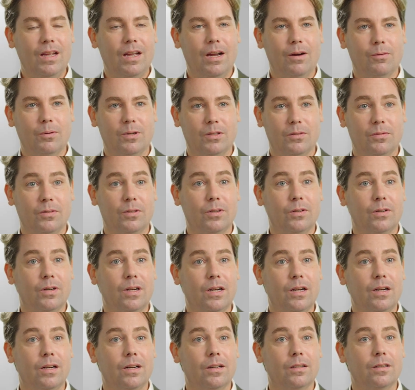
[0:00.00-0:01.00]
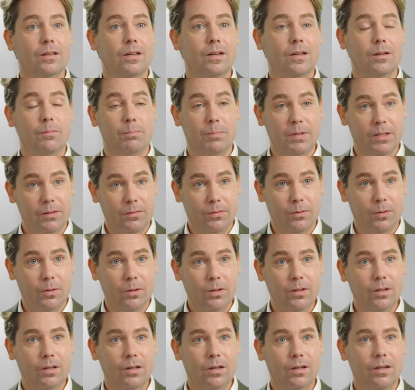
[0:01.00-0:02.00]
I worked for a Big
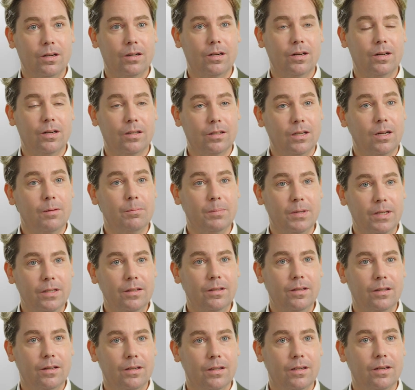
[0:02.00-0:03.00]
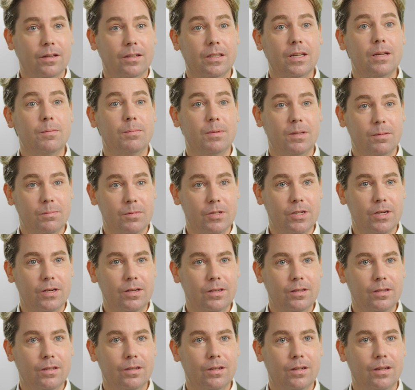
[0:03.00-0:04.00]
Four company,
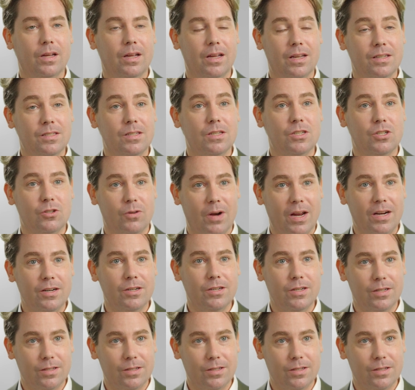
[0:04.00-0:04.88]
KPMG, as a strategy